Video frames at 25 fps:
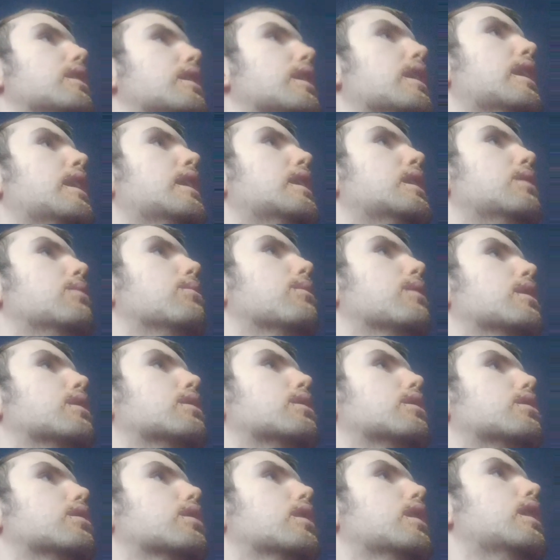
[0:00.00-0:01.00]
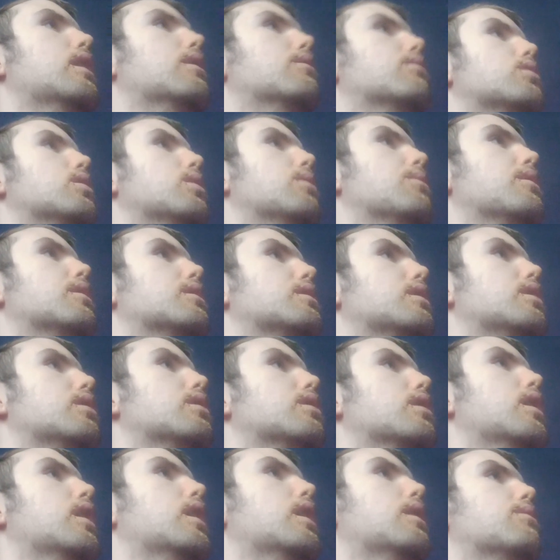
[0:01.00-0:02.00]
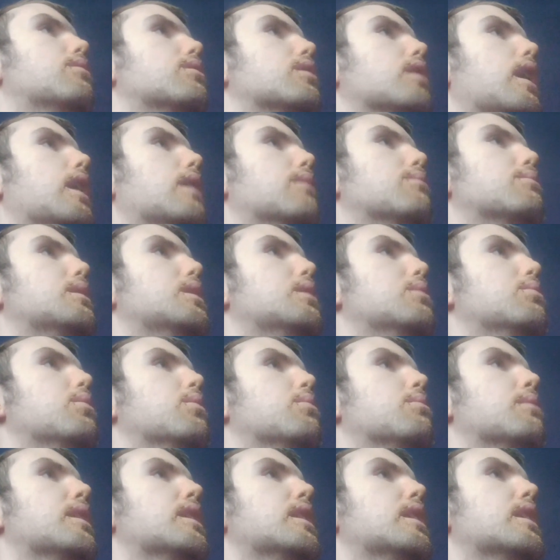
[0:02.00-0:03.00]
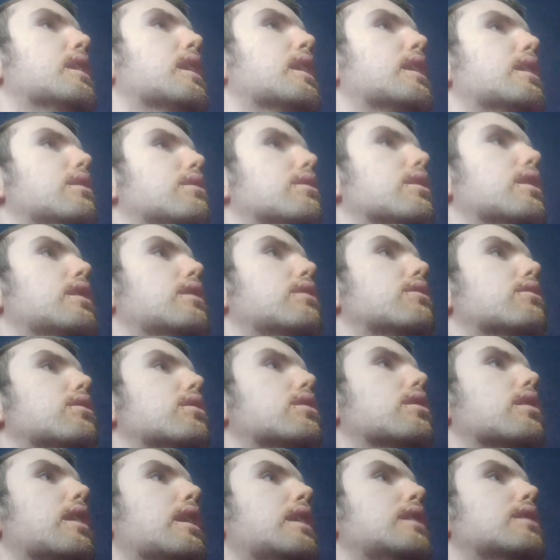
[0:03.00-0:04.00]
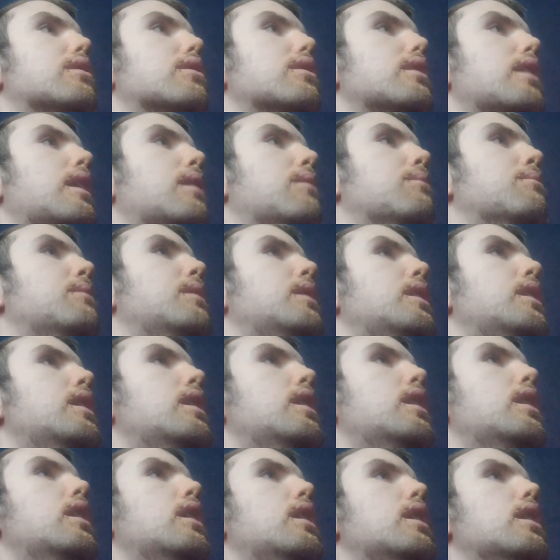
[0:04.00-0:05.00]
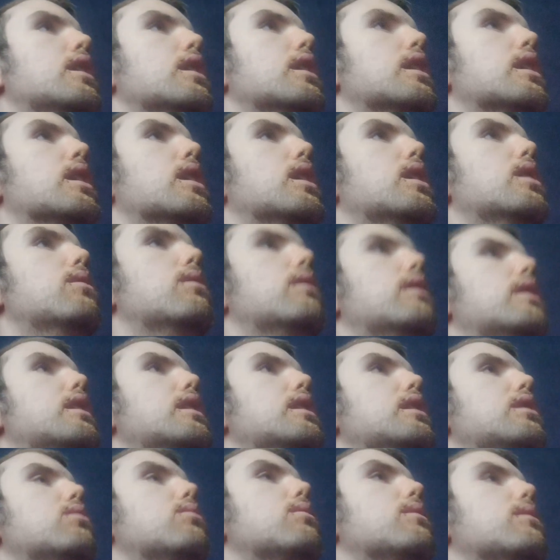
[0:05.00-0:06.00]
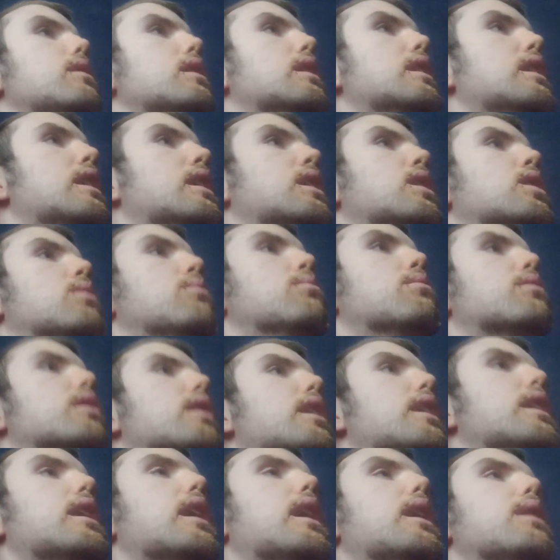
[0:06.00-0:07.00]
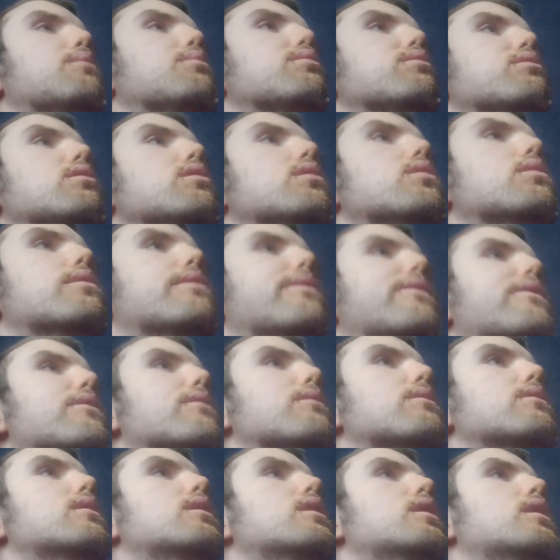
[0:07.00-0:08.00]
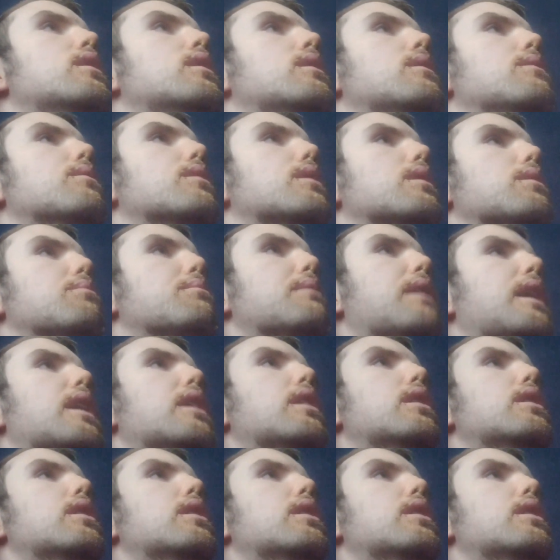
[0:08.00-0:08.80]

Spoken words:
that anyone deserves. No one deserves to have people making accusations against them. At least with the Inhams, they had proof to back